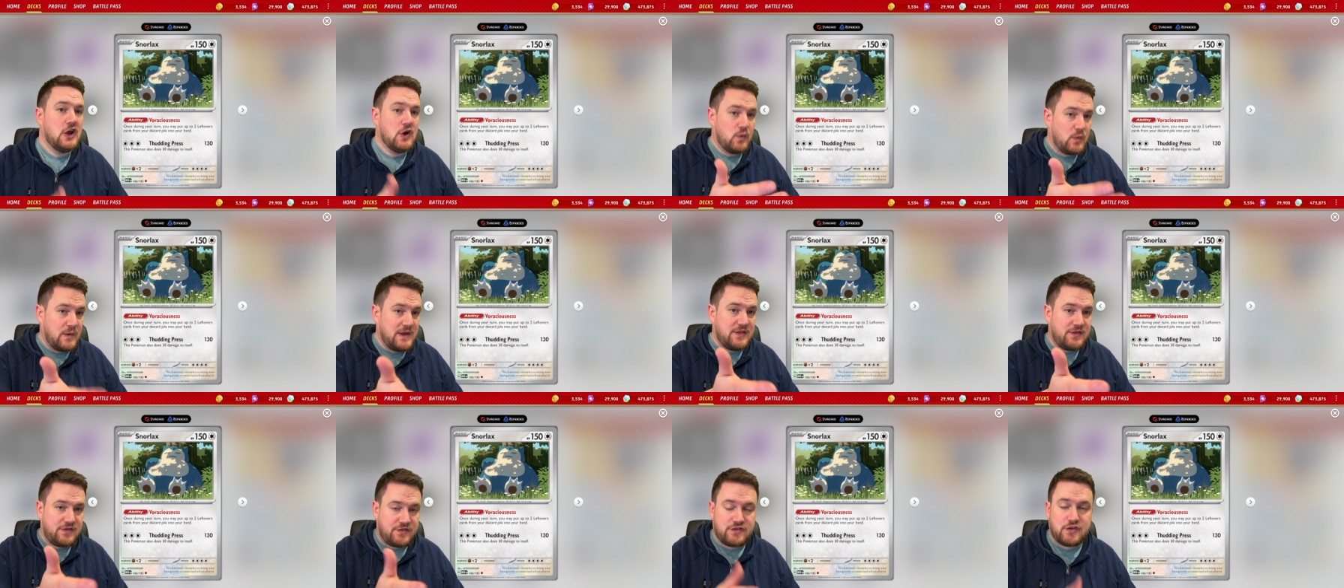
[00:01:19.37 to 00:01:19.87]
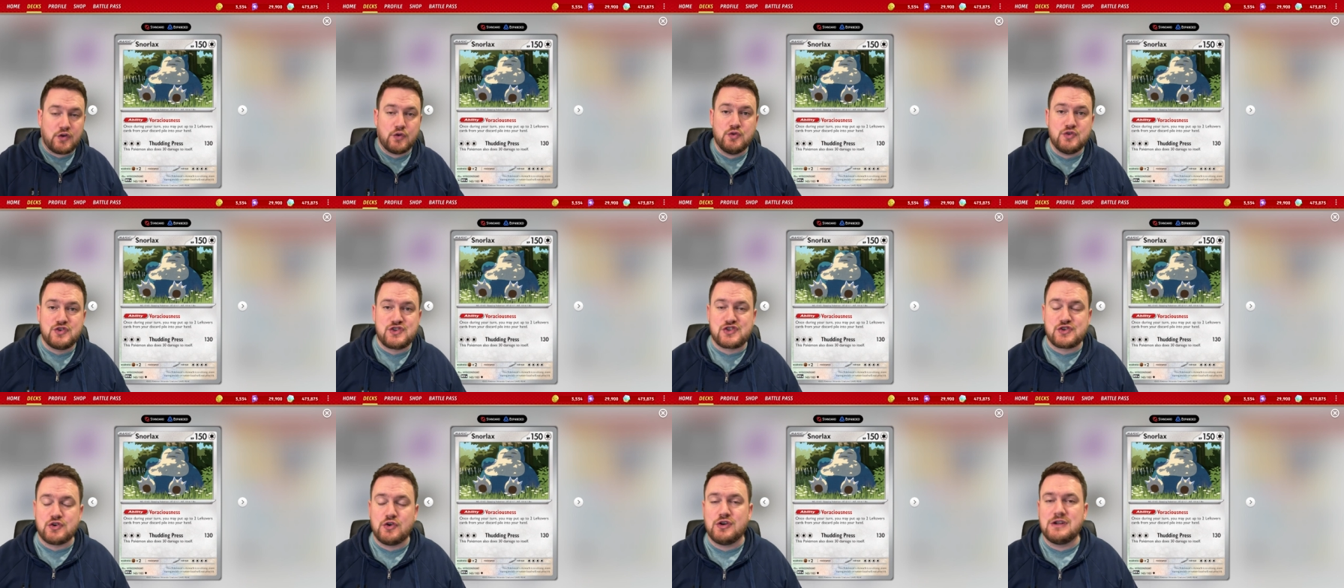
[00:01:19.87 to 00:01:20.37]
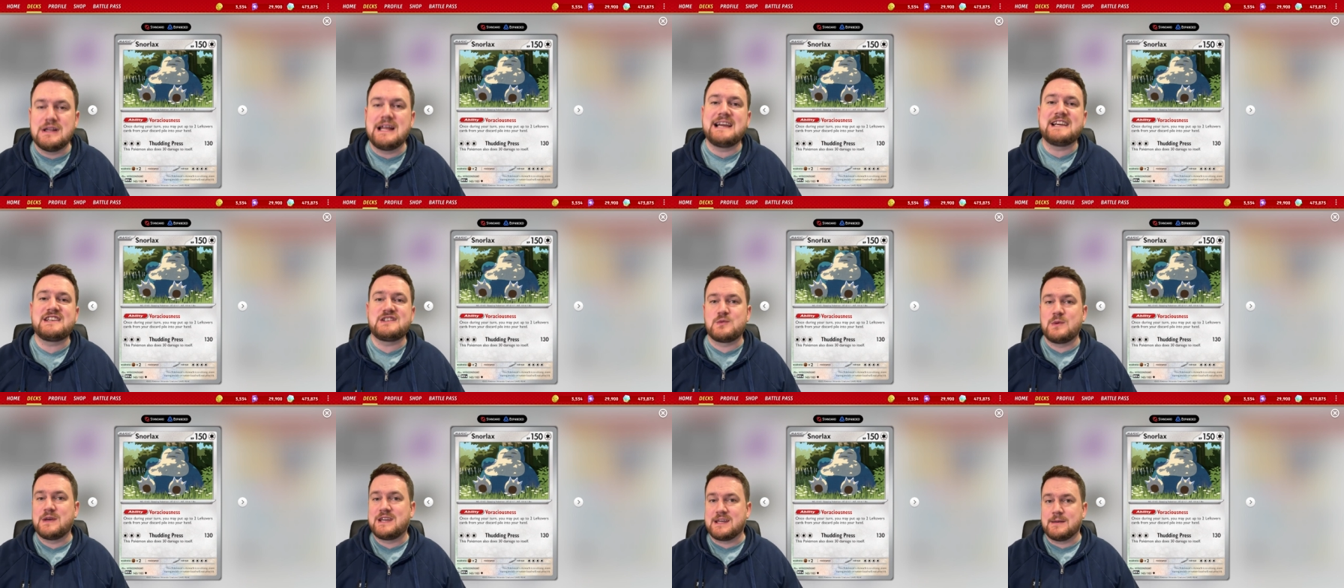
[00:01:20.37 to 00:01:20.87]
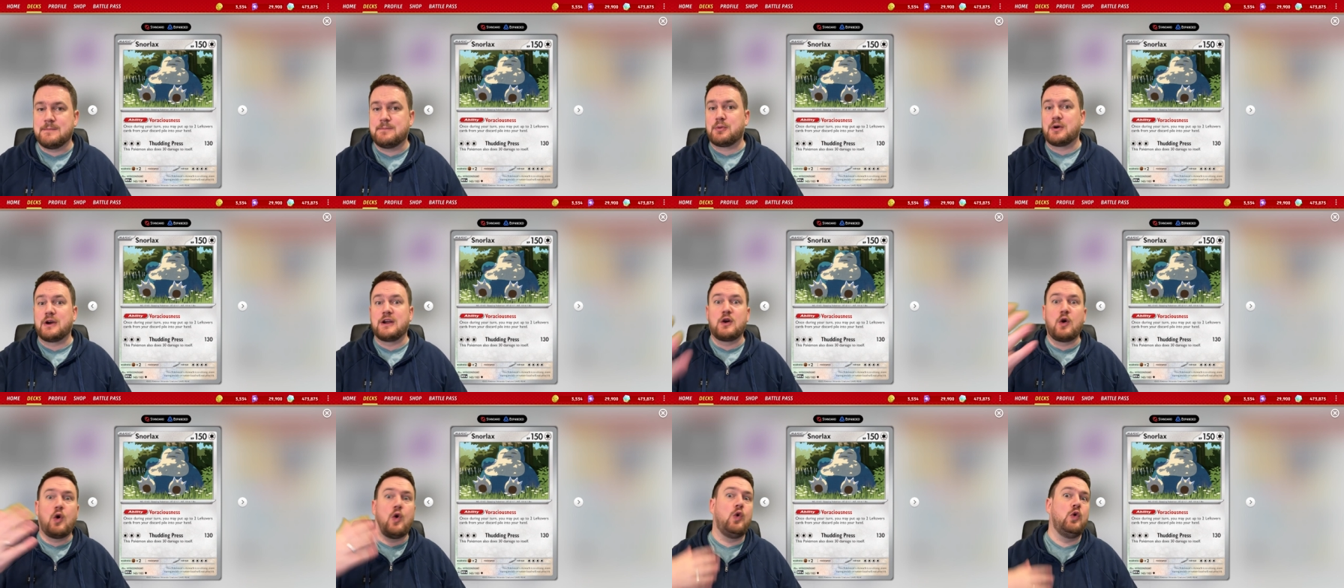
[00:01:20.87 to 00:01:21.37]
With two Snorlax, we can
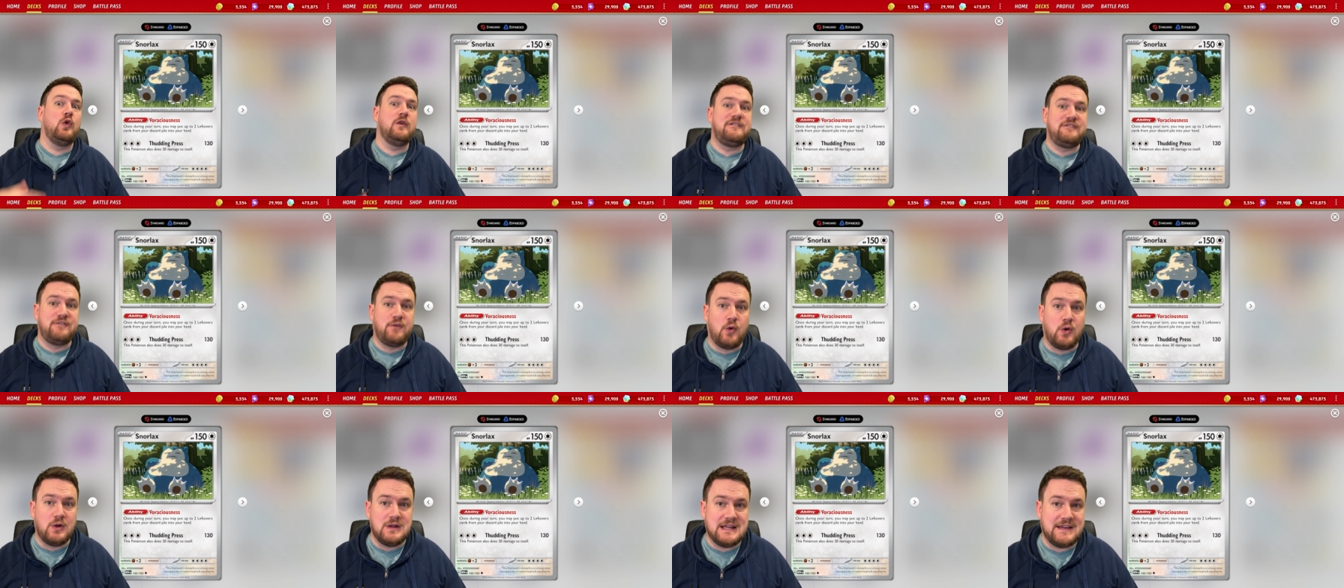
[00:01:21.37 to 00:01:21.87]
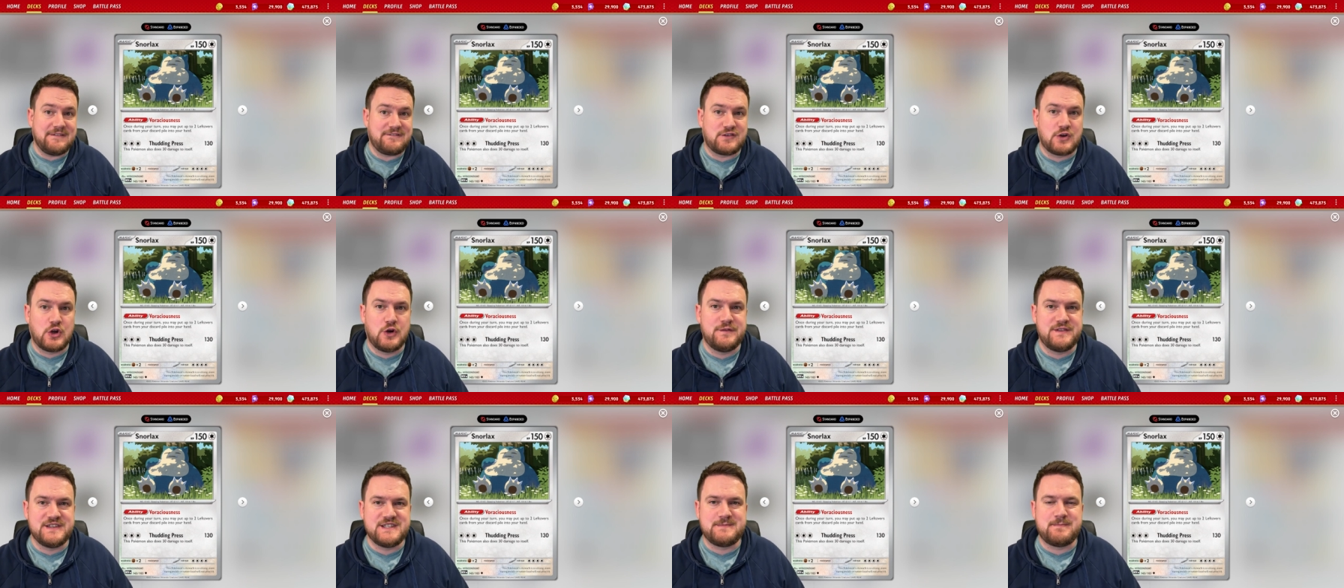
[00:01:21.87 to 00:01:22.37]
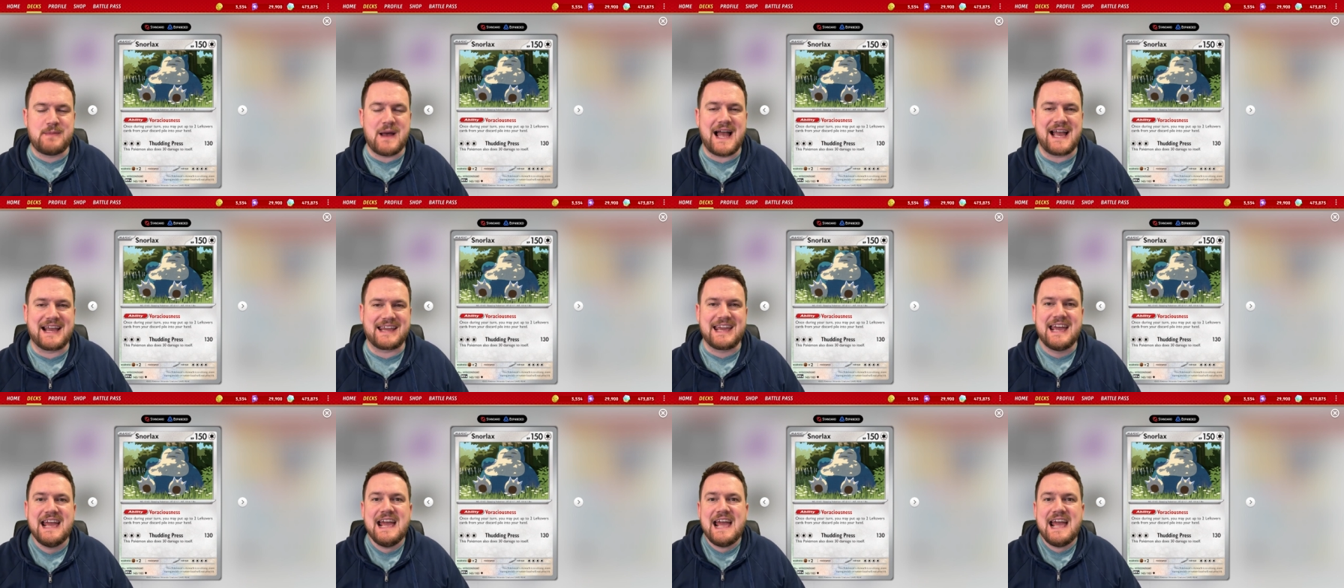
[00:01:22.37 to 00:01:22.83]
bring all four leftovers back